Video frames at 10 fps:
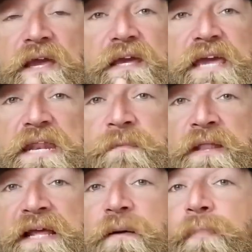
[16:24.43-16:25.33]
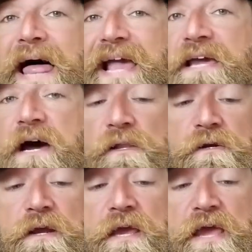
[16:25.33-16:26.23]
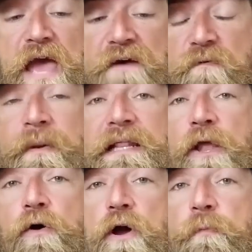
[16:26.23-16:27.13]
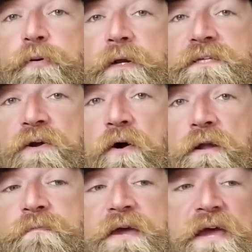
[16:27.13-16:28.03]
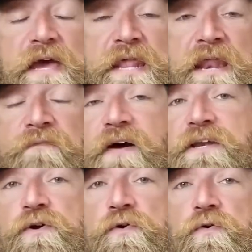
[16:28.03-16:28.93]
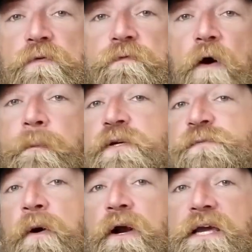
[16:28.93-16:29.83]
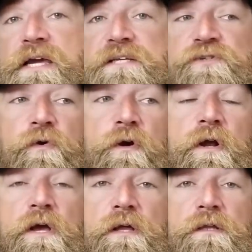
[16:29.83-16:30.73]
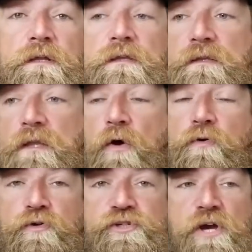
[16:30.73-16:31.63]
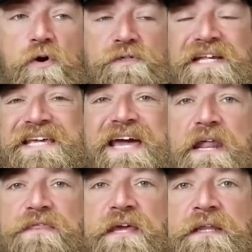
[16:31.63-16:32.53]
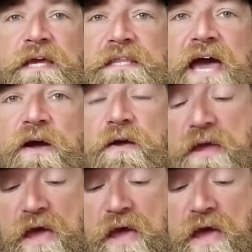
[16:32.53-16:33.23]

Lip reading: Getting them in like a black color, having my logo printed on them. And then if I do farmers markets or local shows, any kind of thing like that,